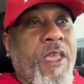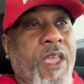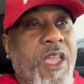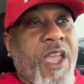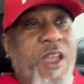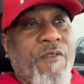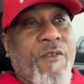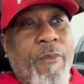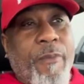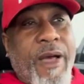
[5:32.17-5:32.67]

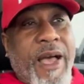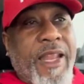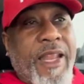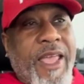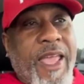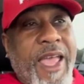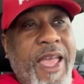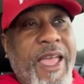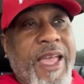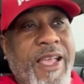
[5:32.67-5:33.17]
Everybody
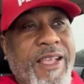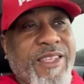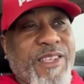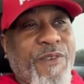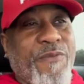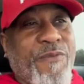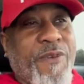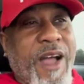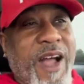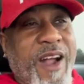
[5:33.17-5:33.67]
has a
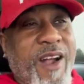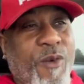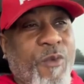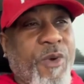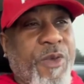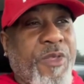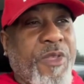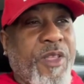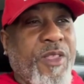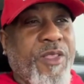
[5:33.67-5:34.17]
fire
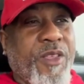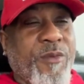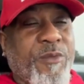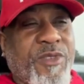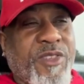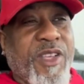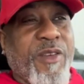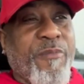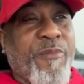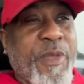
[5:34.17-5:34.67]
within them.
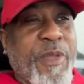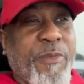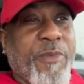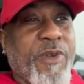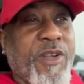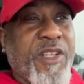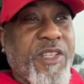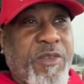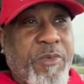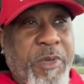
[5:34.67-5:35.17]
Some
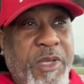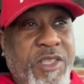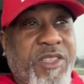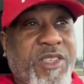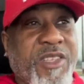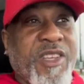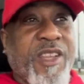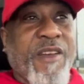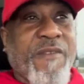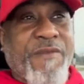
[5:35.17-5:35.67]
people, it's been
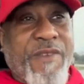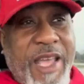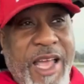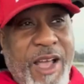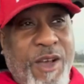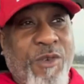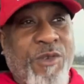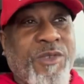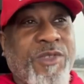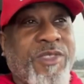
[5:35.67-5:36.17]
snuffed
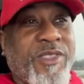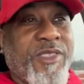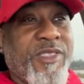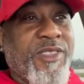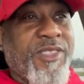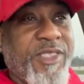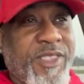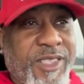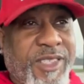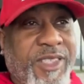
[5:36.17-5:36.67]
out.
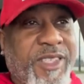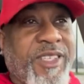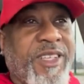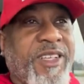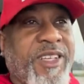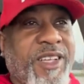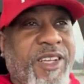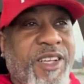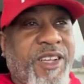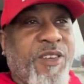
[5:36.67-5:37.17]

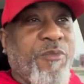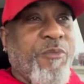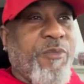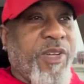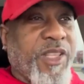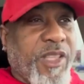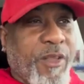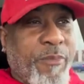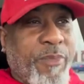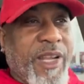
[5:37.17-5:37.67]

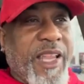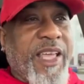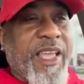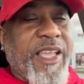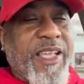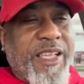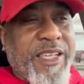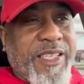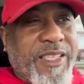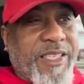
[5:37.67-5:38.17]
But the
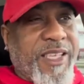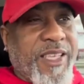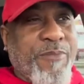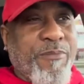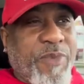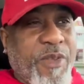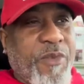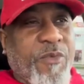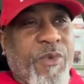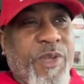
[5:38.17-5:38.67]
blaze can
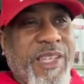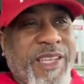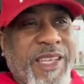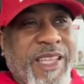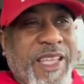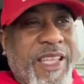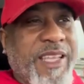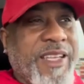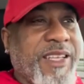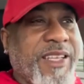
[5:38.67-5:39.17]
be
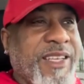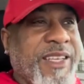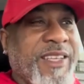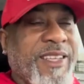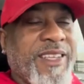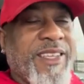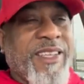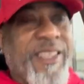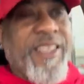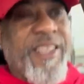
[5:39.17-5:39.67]
relit.
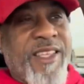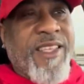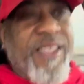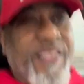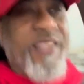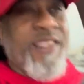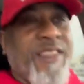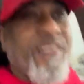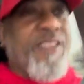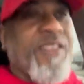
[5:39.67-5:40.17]

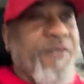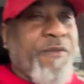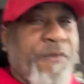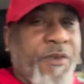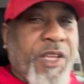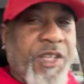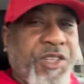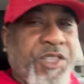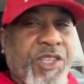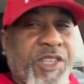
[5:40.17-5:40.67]

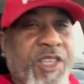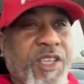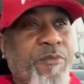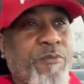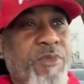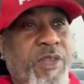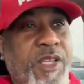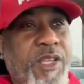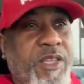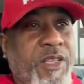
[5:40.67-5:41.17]
Vision can
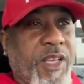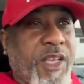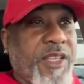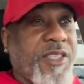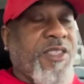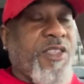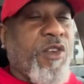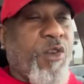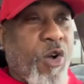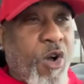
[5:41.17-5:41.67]
be
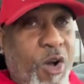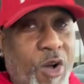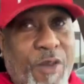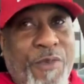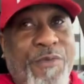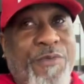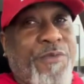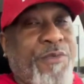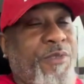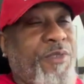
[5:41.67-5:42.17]
dusted off.
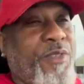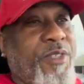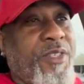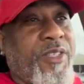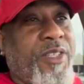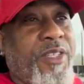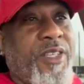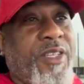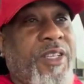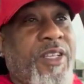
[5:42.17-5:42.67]

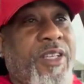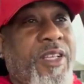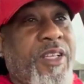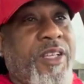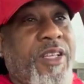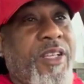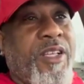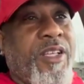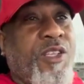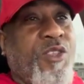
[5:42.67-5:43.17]

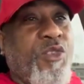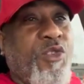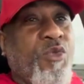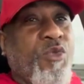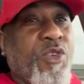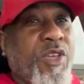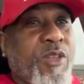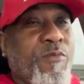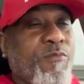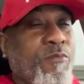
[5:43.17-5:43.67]
You
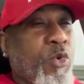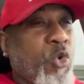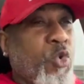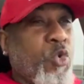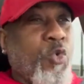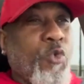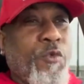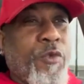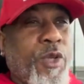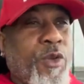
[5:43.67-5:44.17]
can
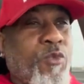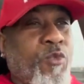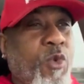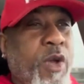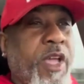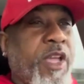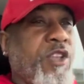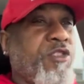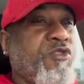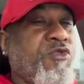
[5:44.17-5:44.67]
move in
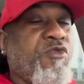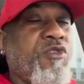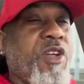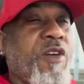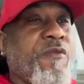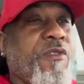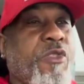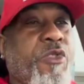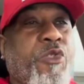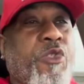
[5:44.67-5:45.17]
ways you
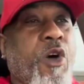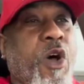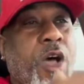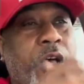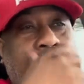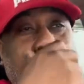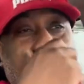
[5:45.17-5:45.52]
never thought.